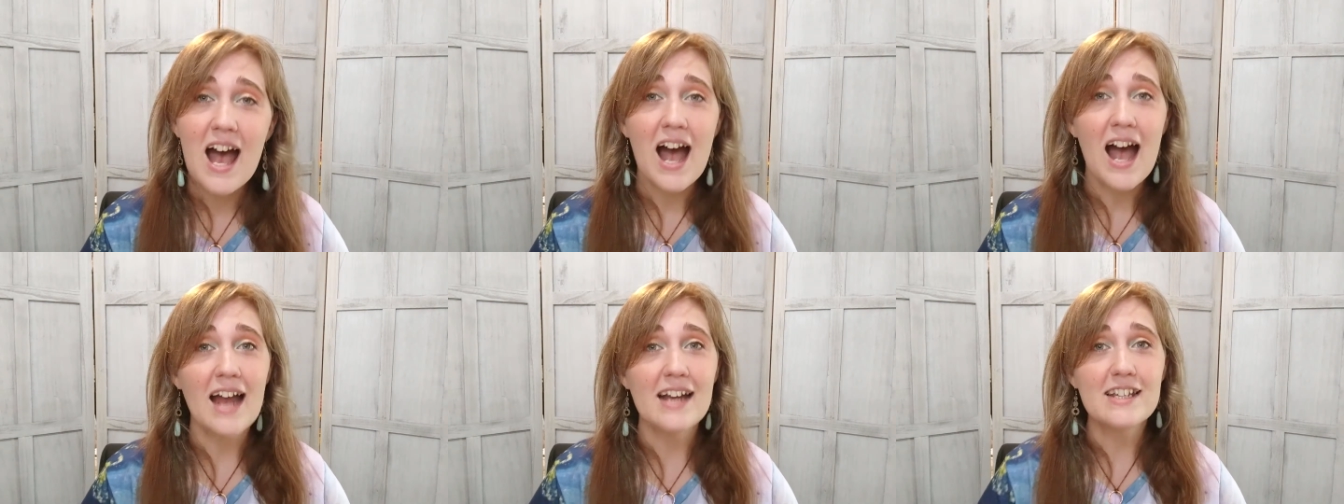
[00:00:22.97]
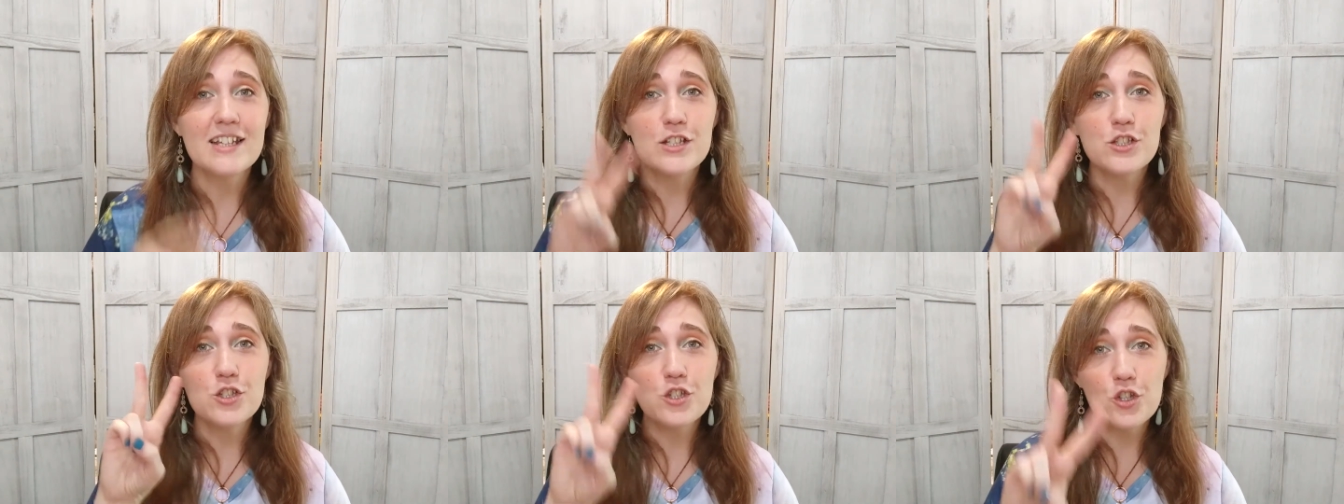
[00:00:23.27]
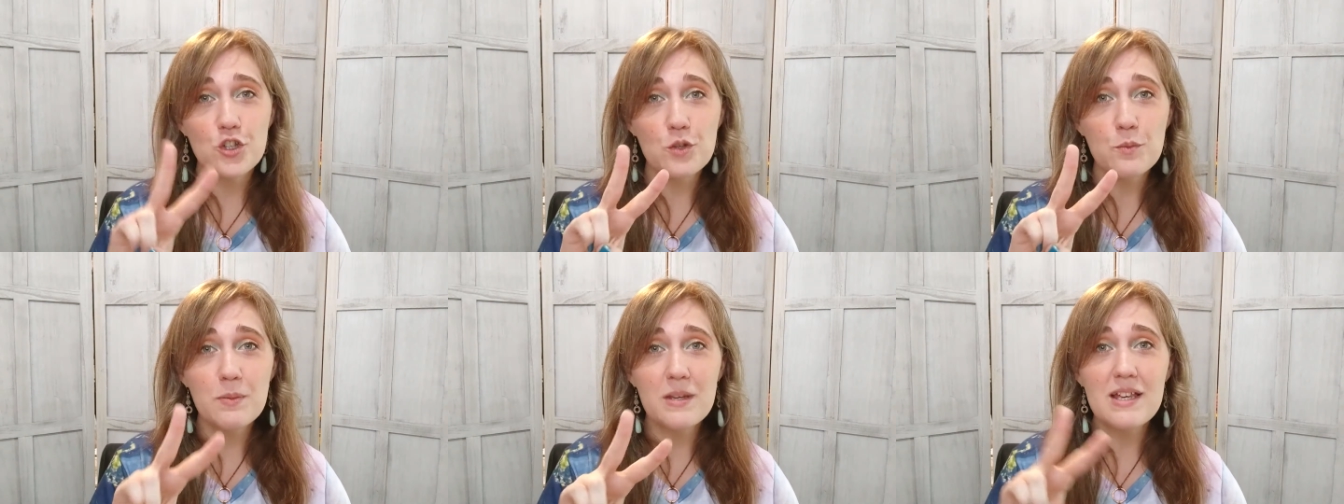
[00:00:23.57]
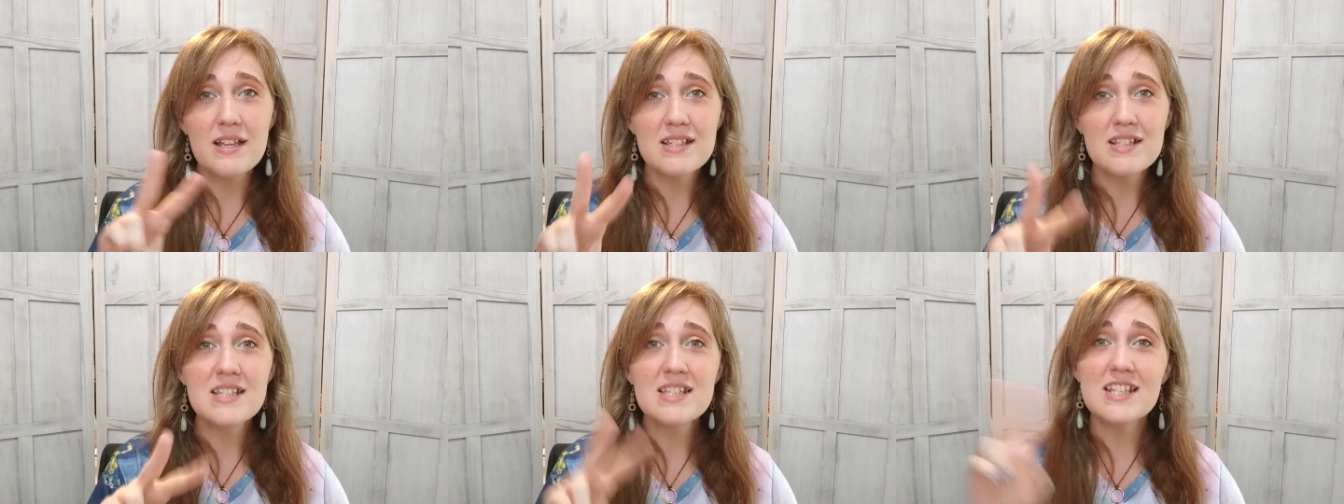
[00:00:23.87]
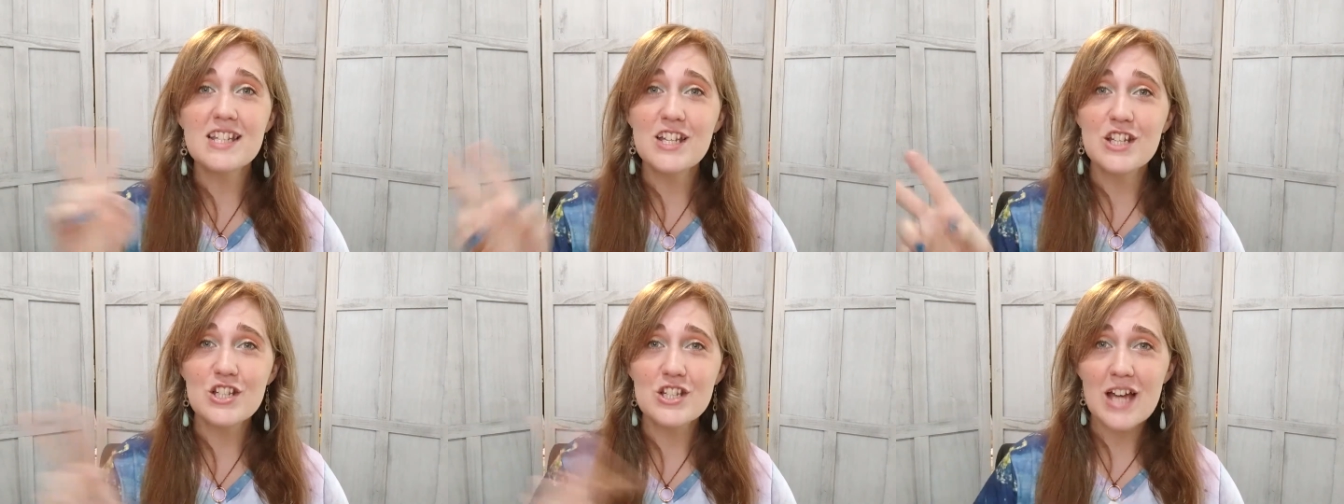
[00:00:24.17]
I did 2 pieces
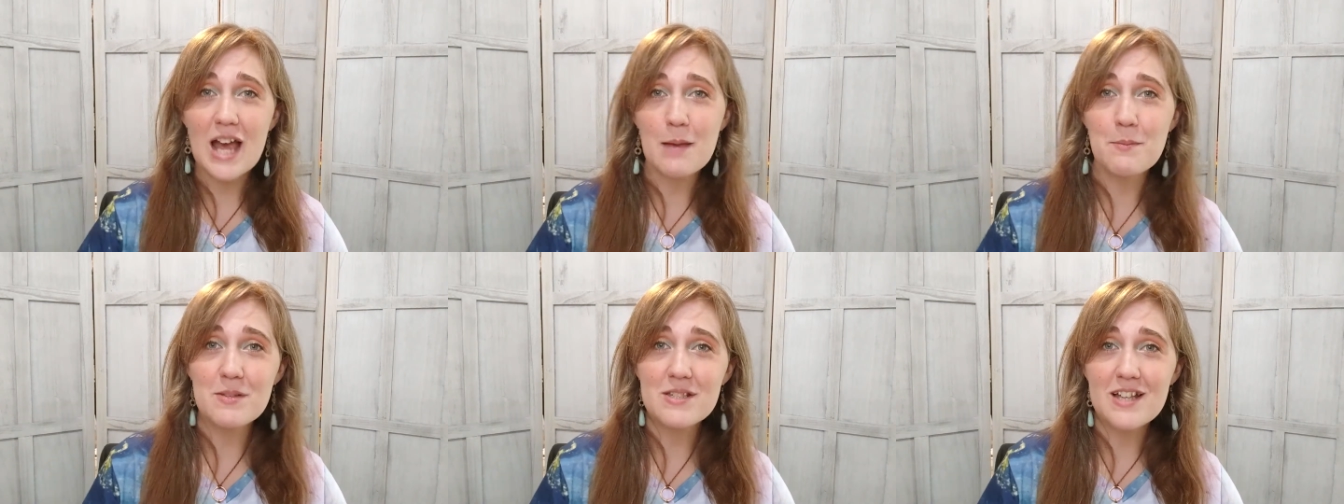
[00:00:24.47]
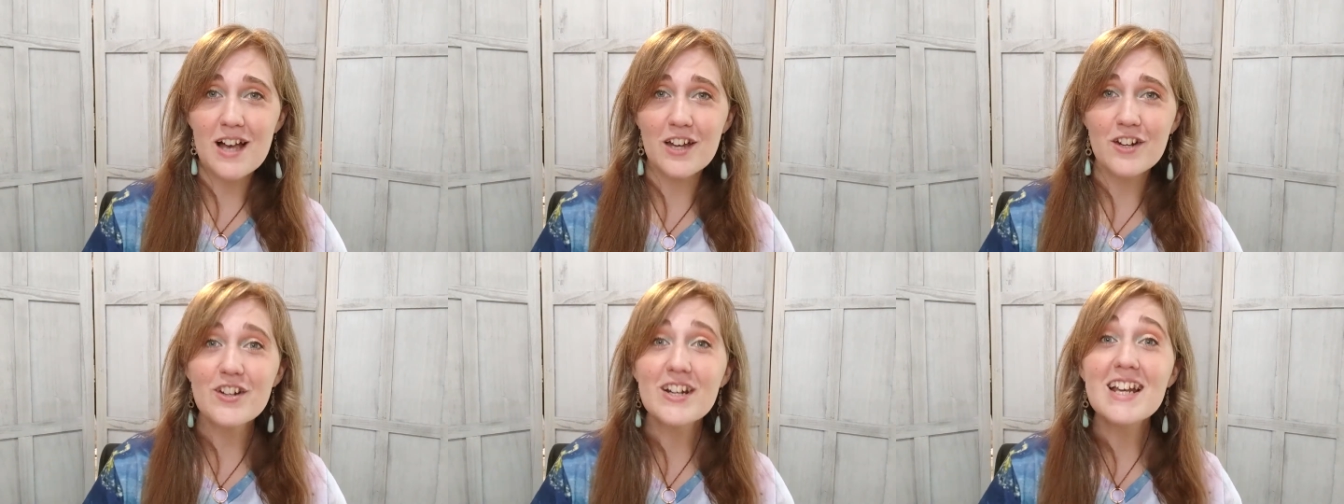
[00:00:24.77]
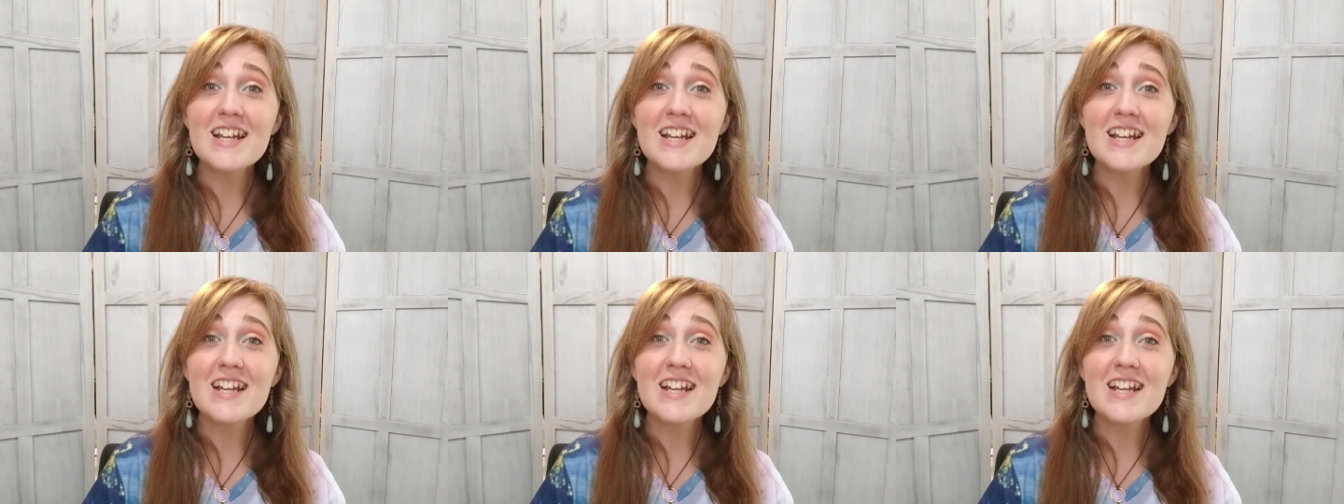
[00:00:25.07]
in each type of solder,